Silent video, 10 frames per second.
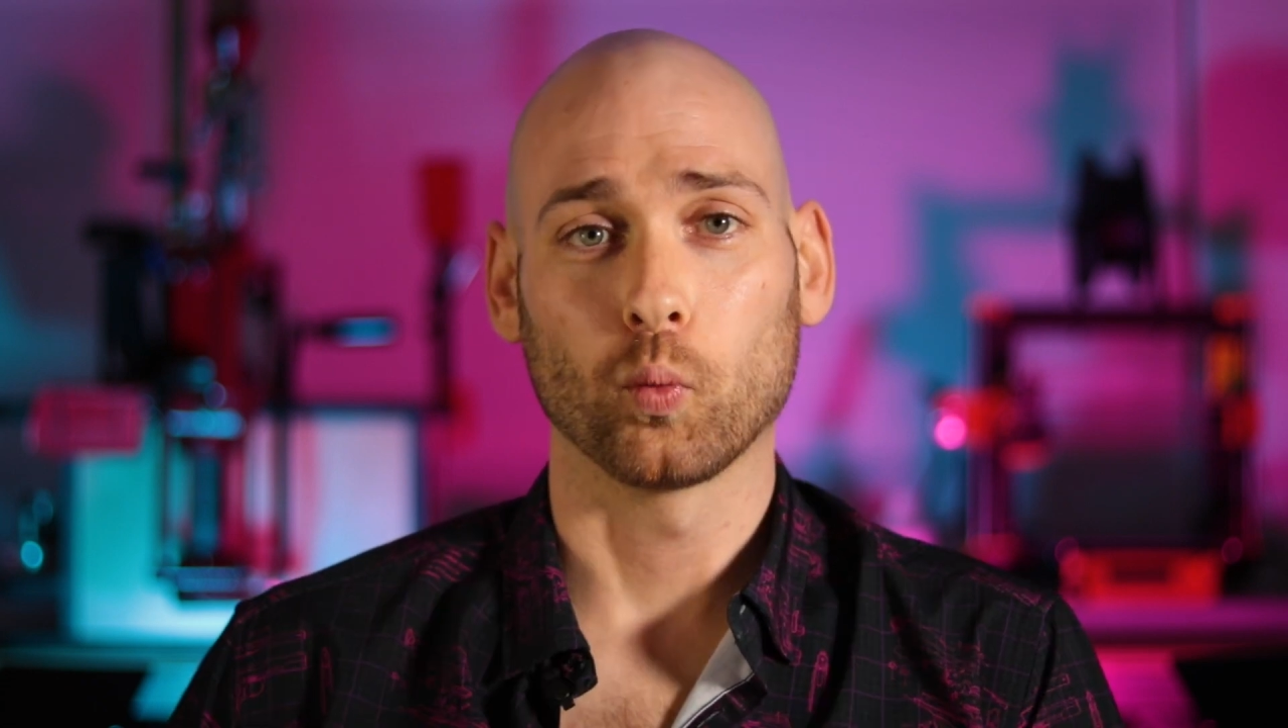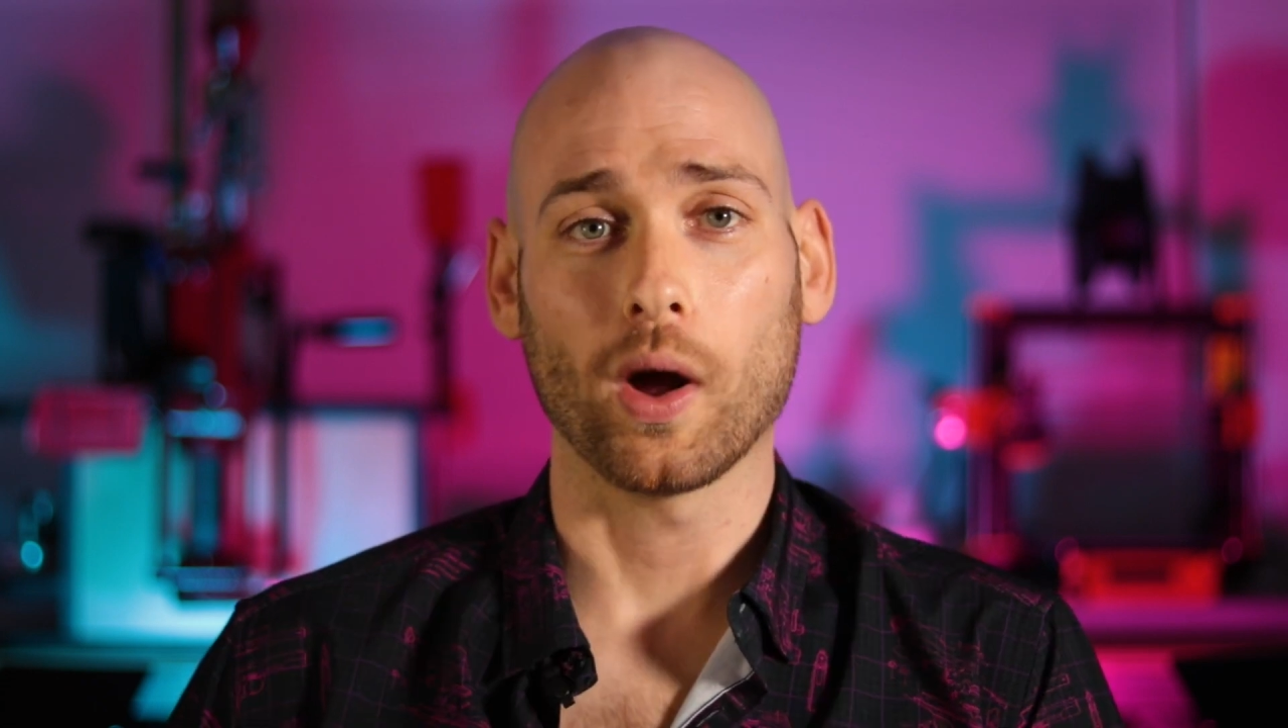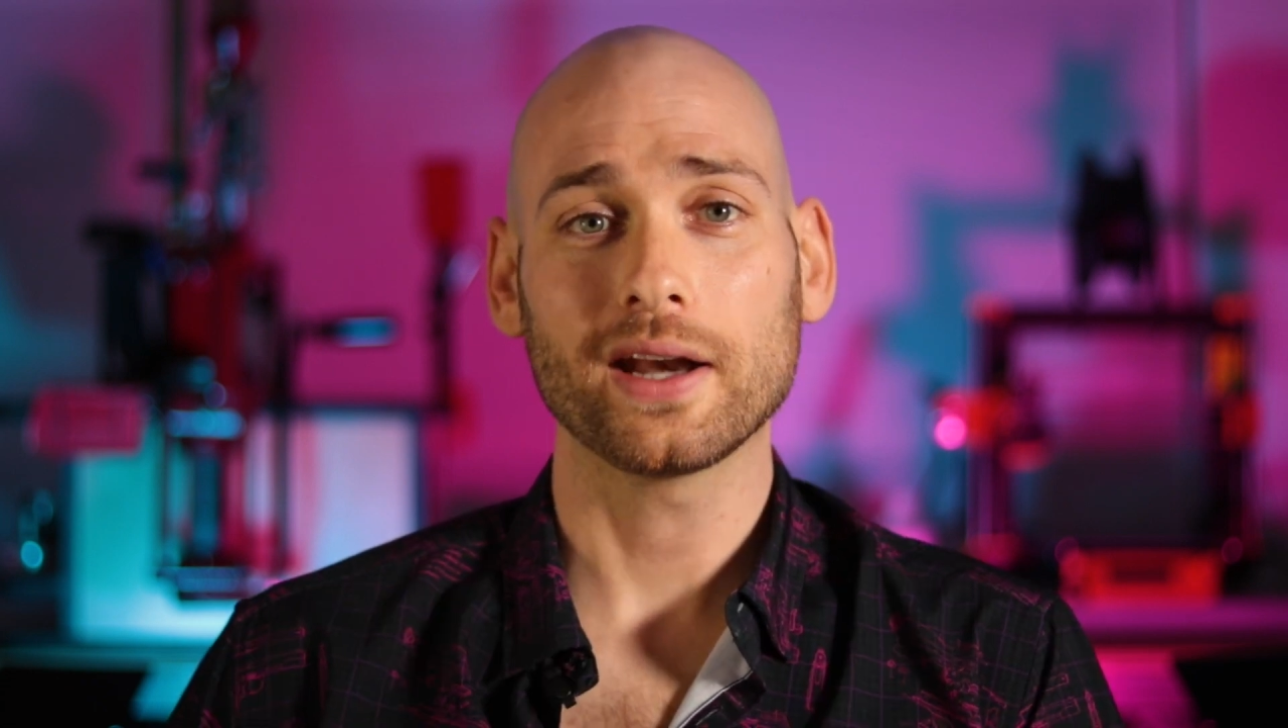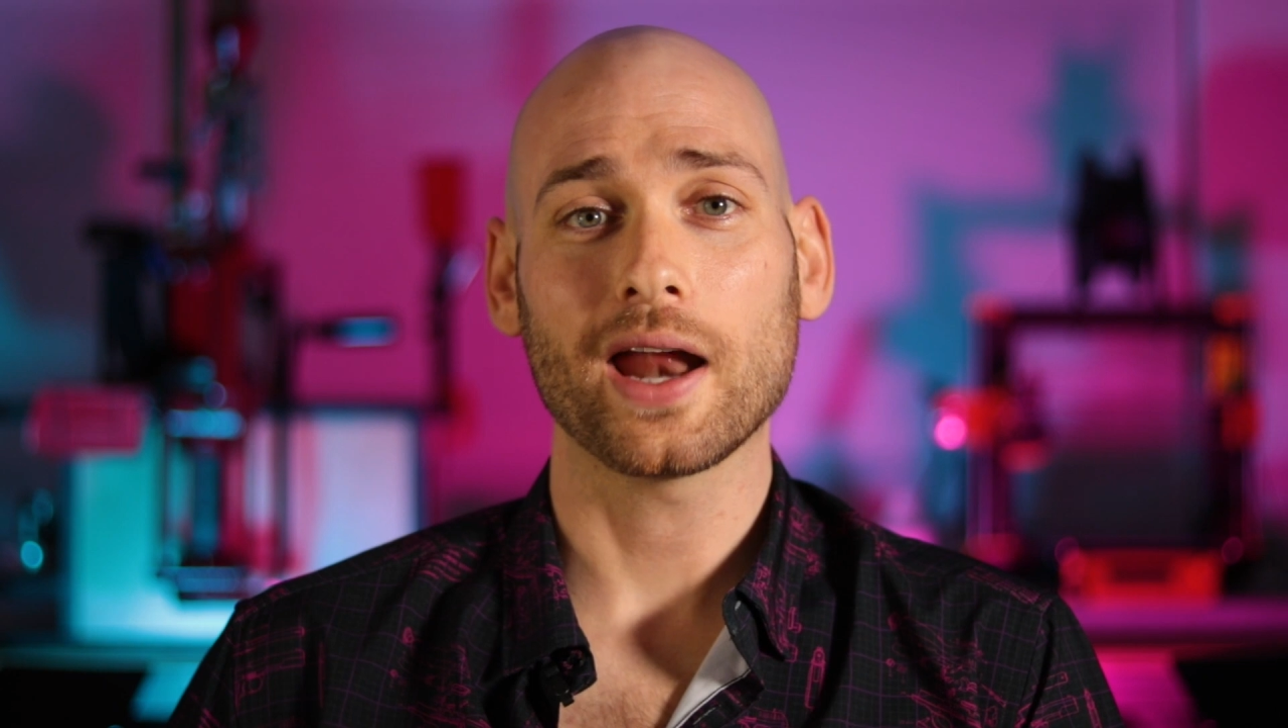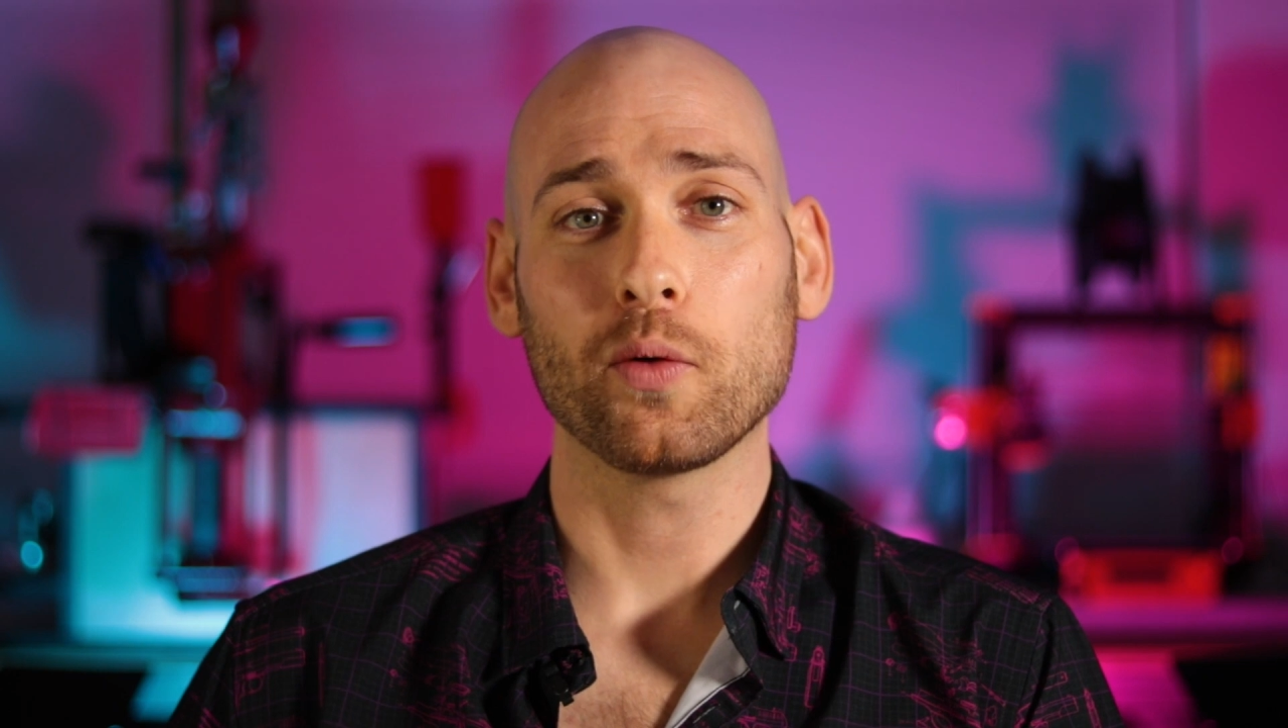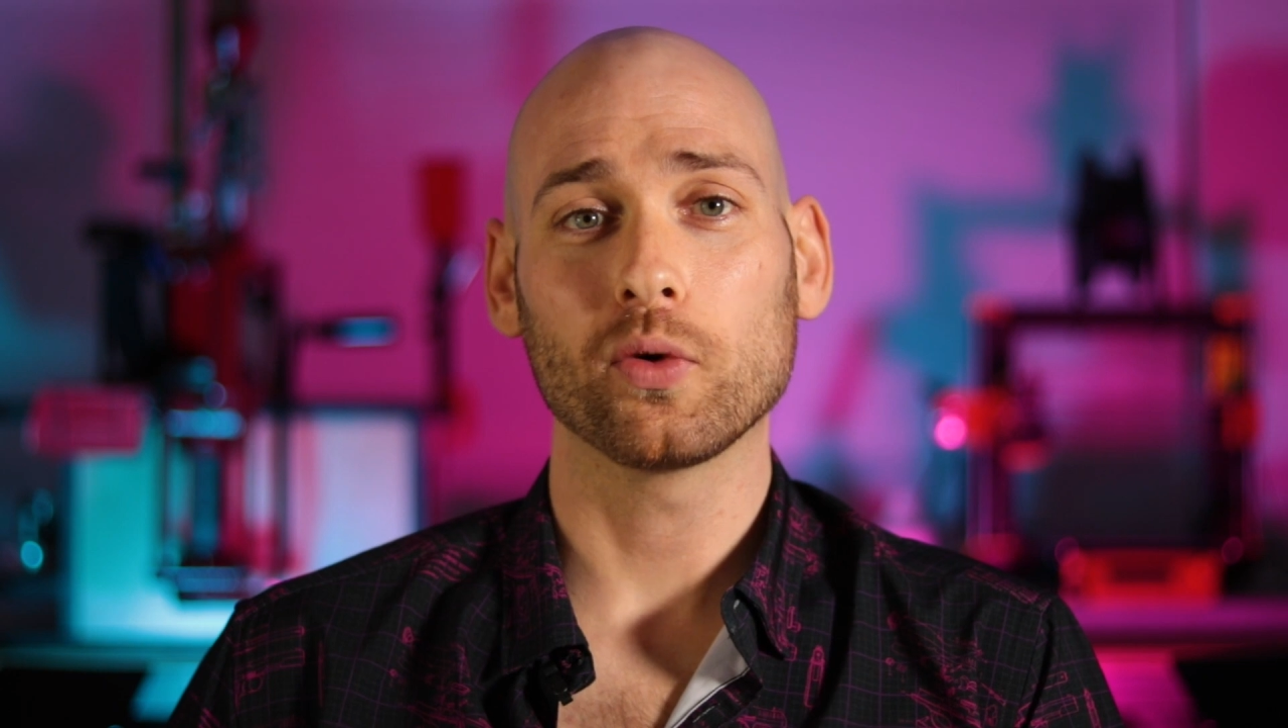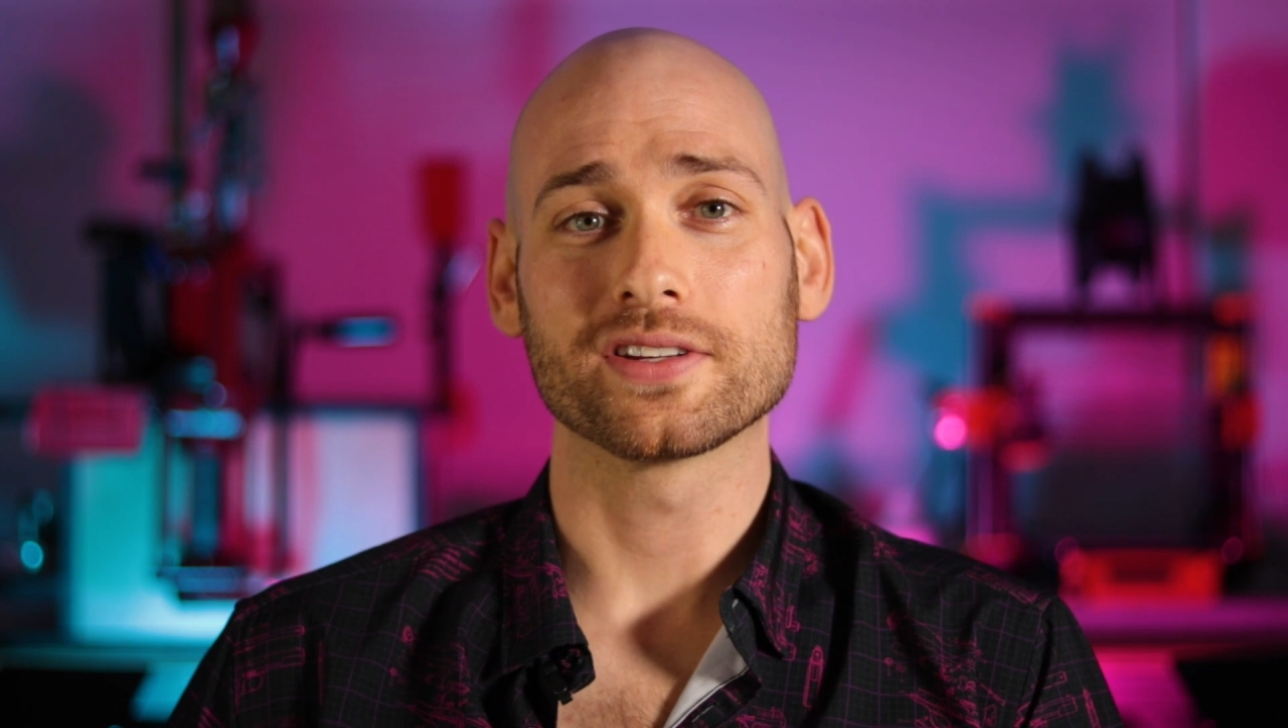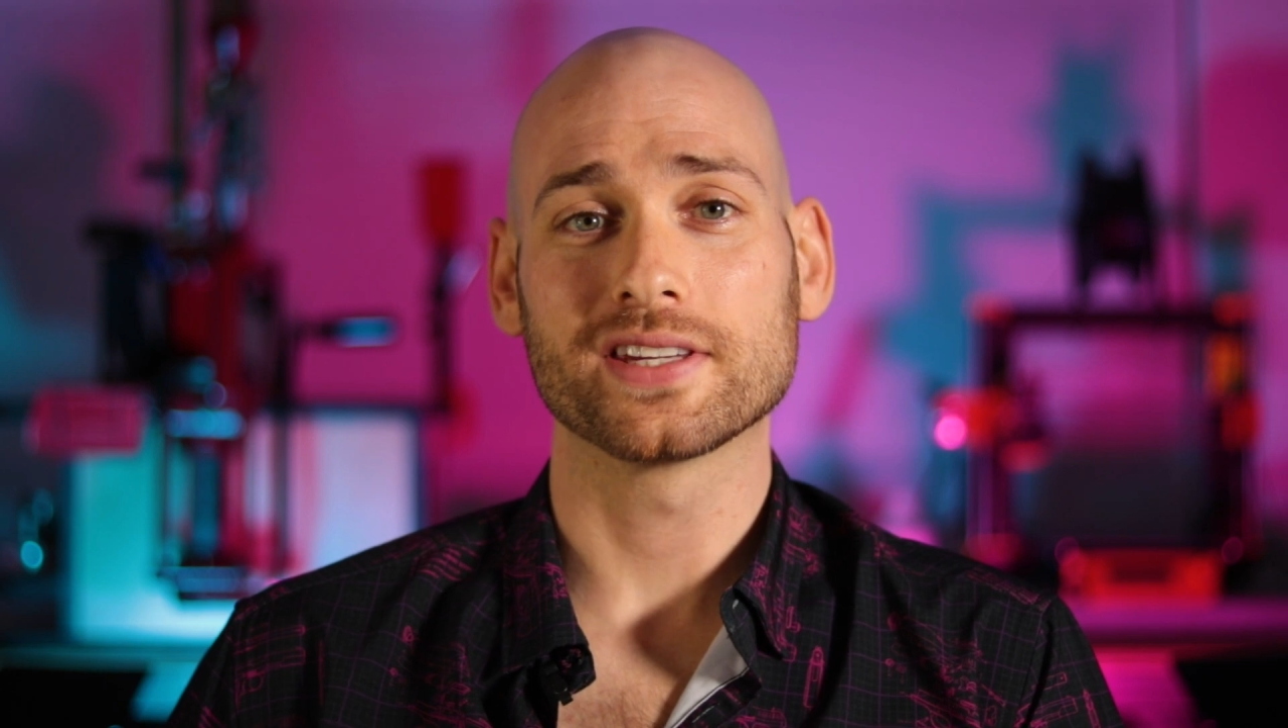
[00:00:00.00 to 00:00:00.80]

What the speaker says: Why did I want